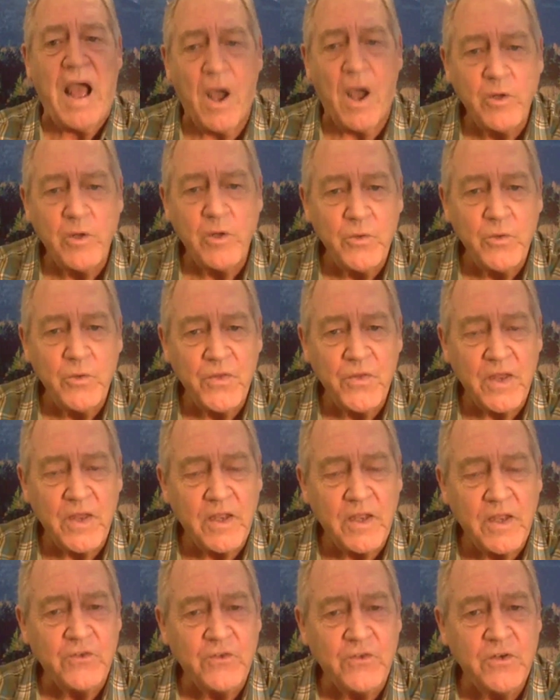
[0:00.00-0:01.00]
how you
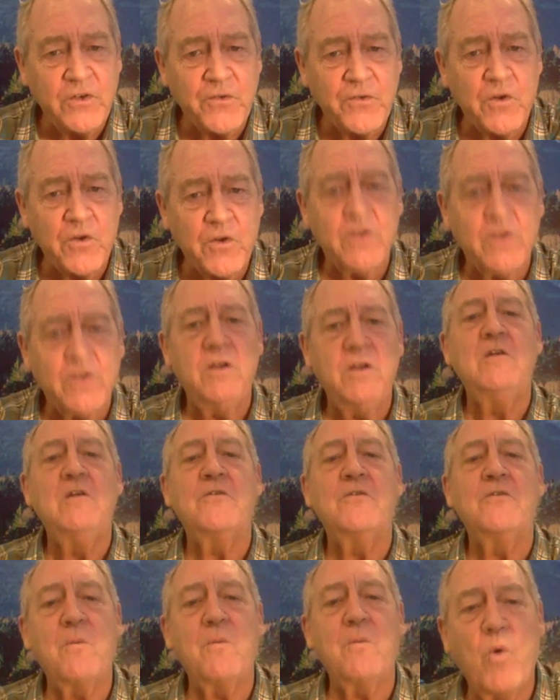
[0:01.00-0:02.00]
think is different
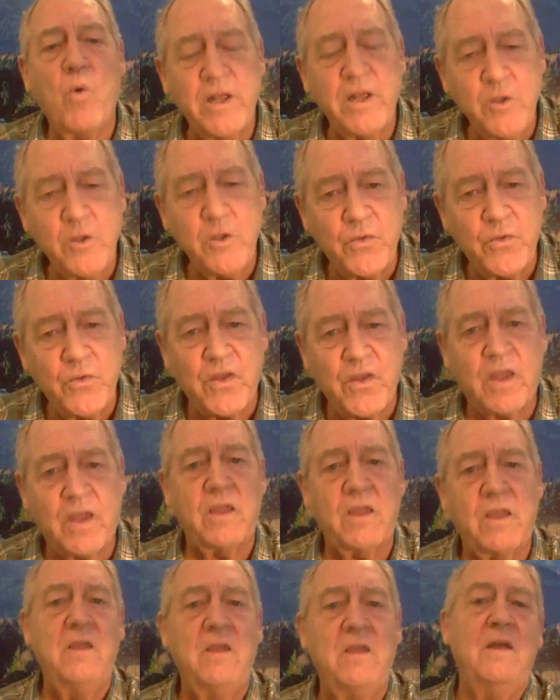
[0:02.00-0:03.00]
from what you
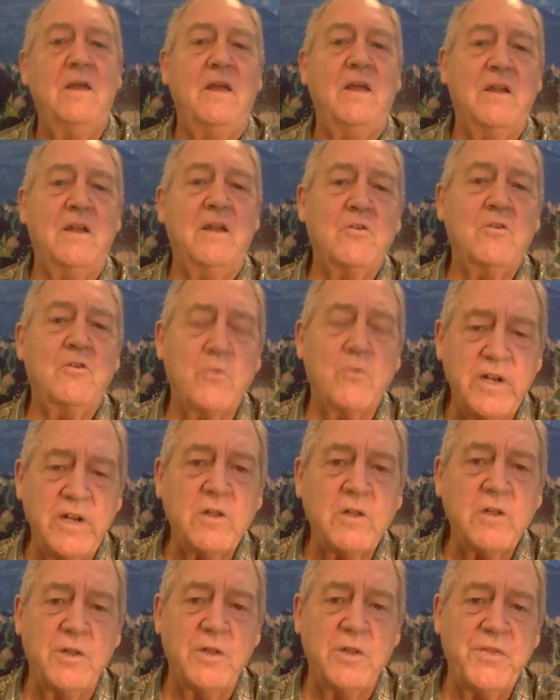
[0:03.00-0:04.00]
think, and
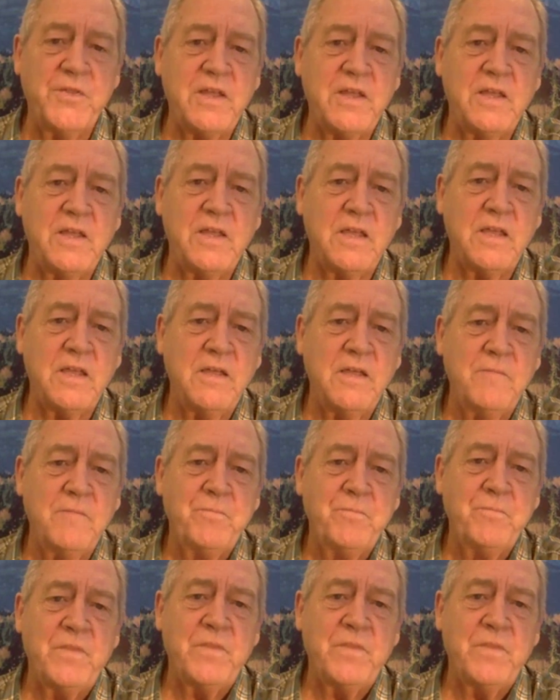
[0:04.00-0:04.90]
critical thinking